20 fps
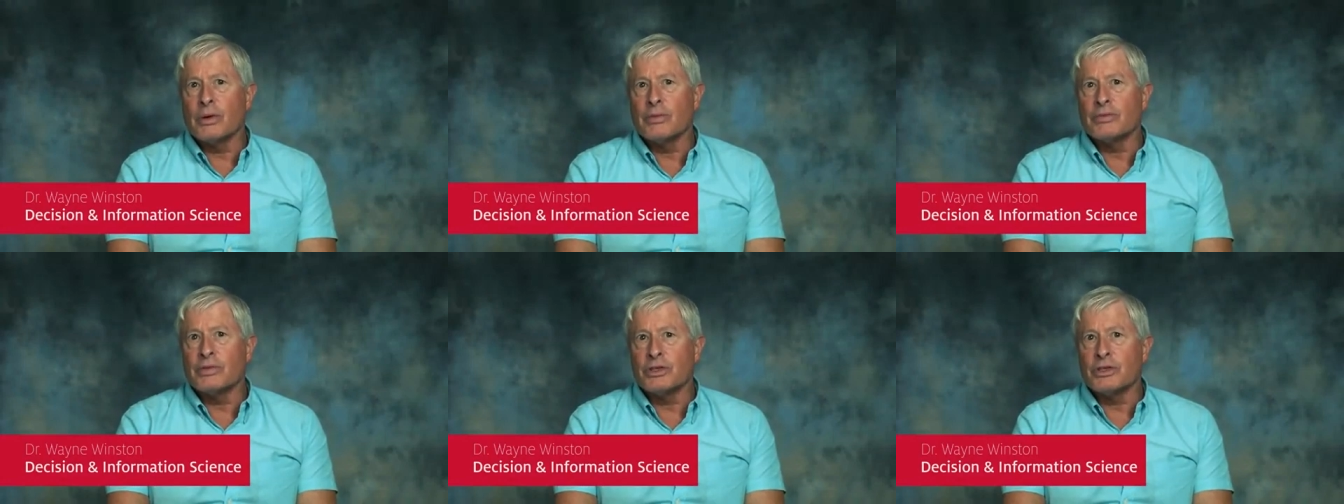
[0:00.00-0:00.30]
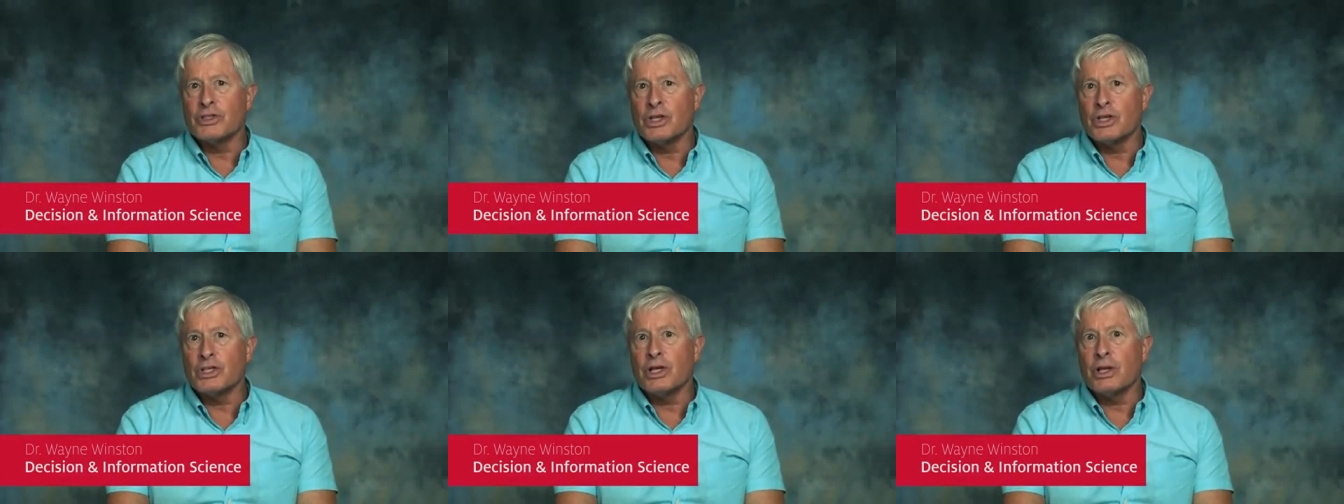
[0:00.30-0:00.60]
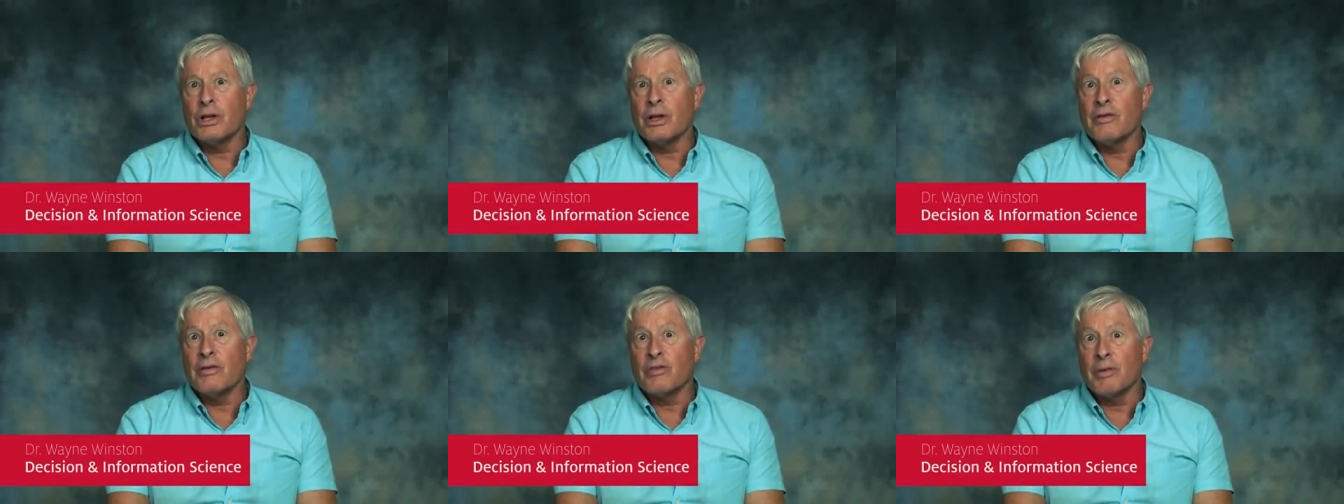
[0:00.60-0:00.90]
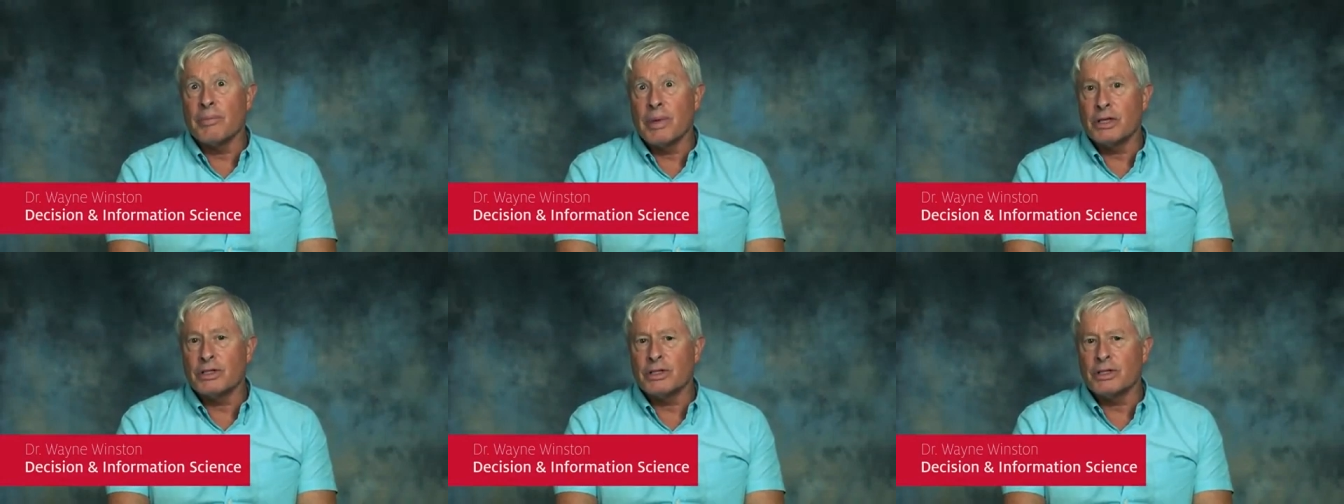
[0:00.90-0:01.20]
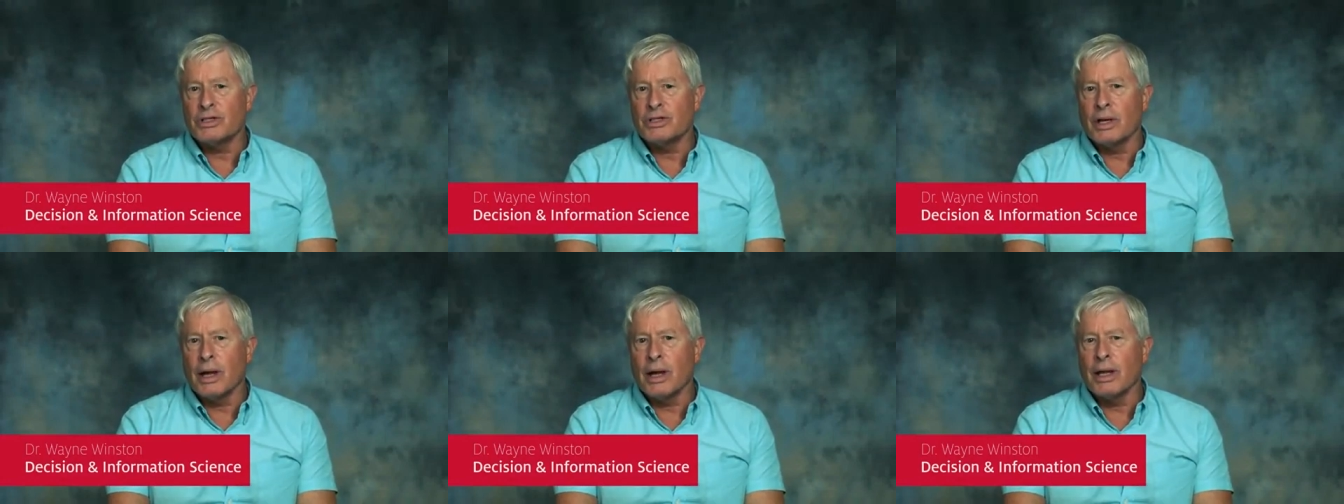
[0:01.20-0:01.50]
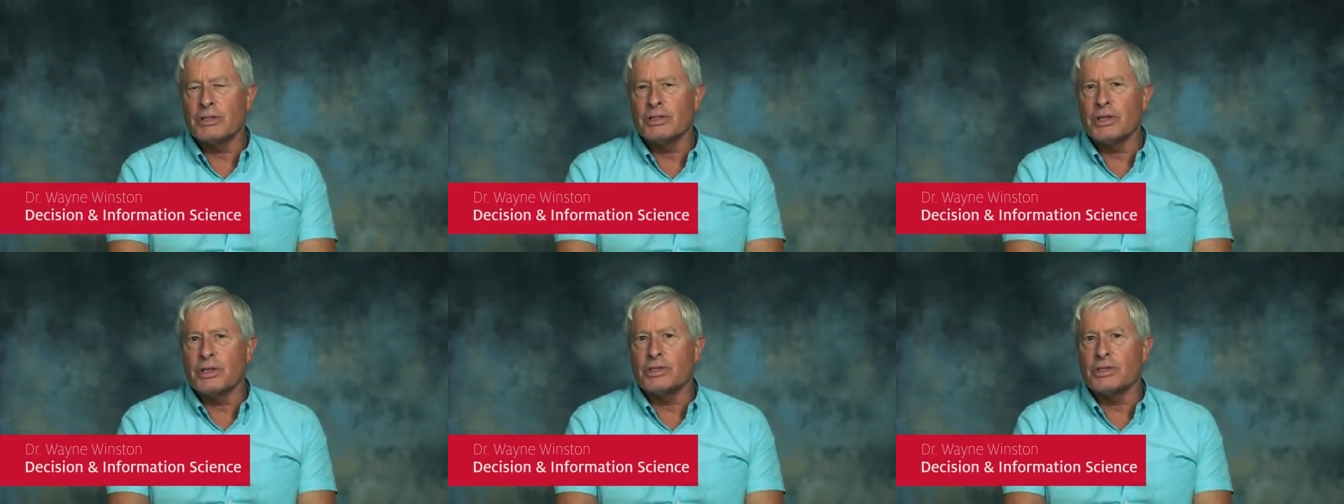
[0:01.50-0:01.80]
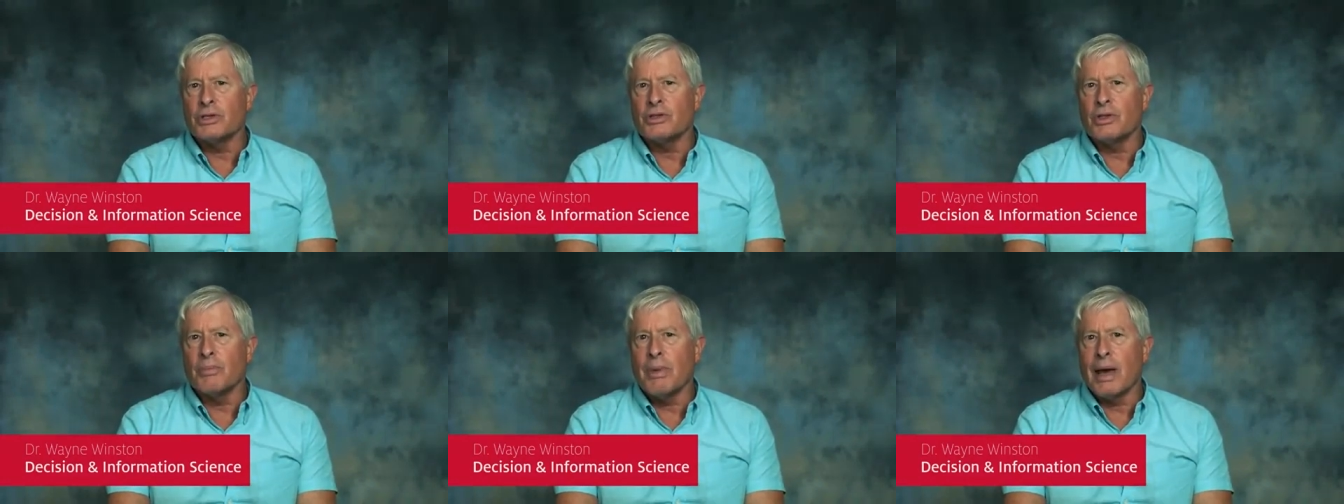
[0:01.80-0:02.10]
of decision and information sciences
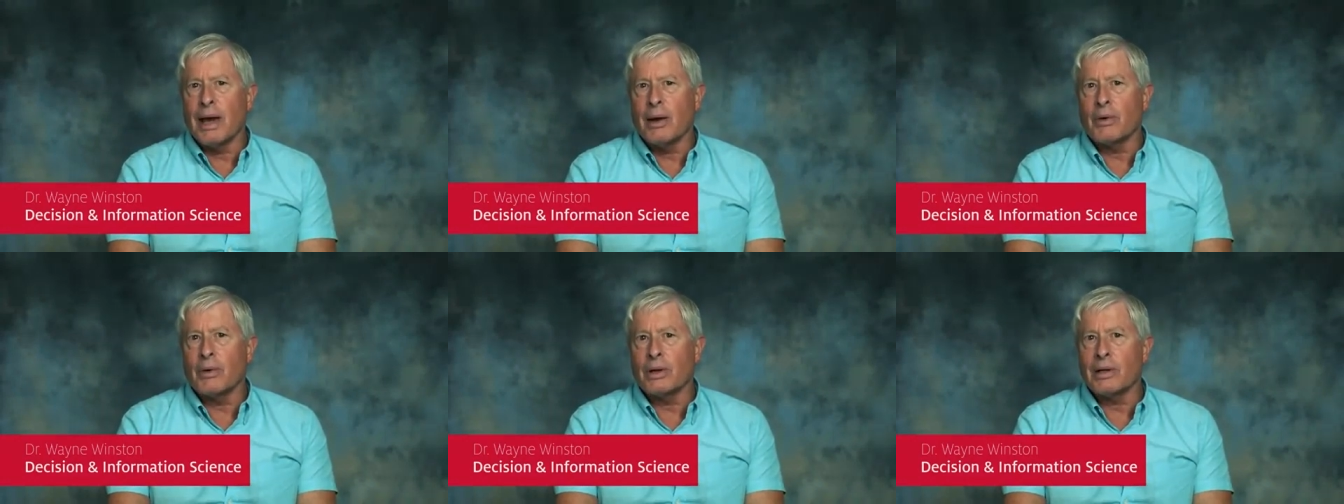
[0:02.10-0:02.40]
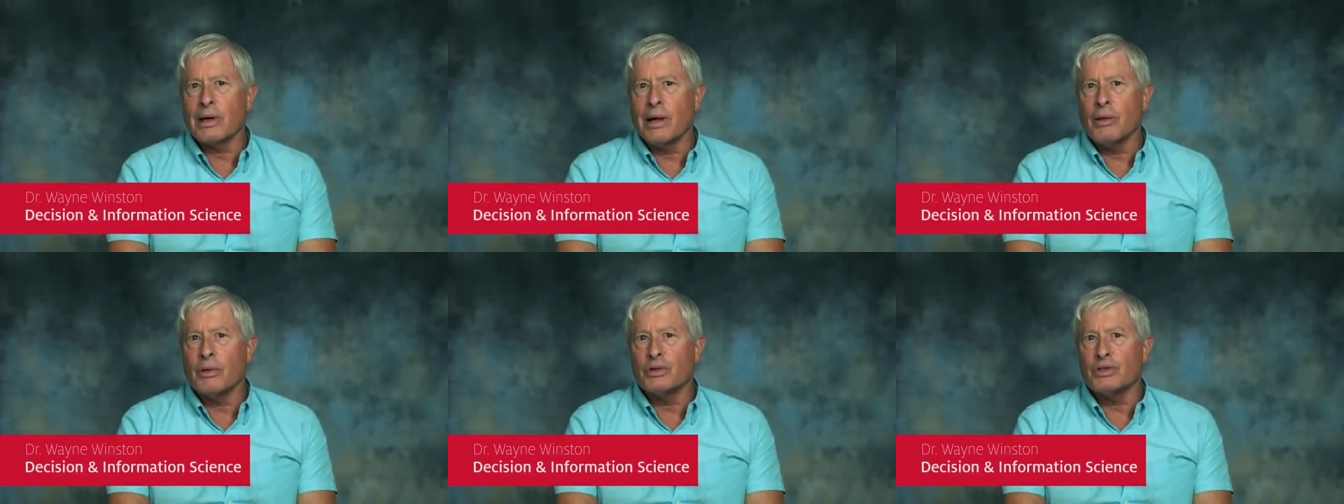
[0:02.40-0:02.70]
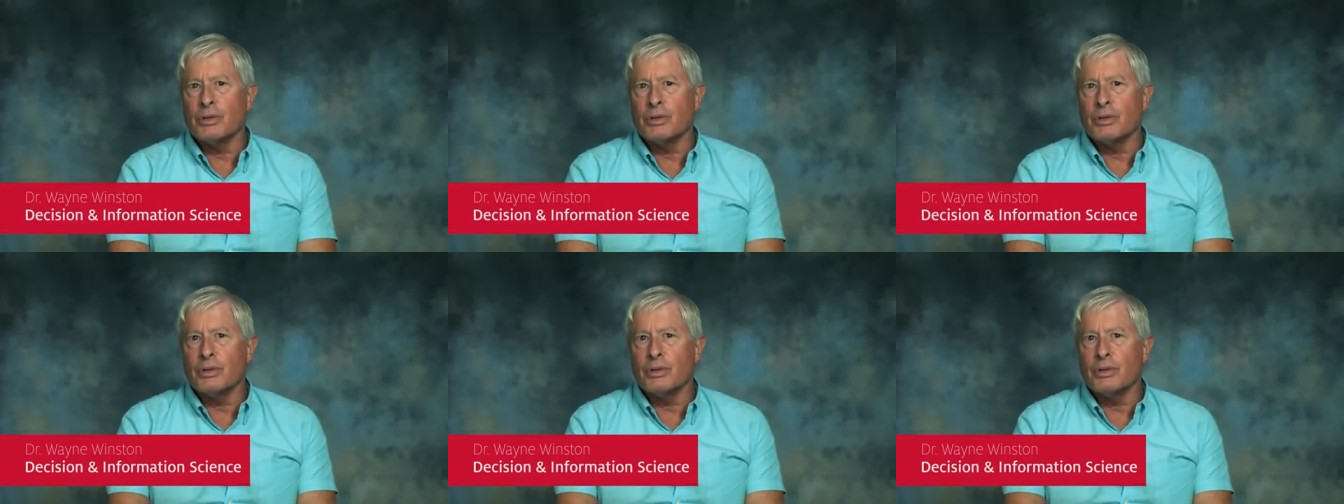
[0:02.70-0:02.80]
at the Bauer College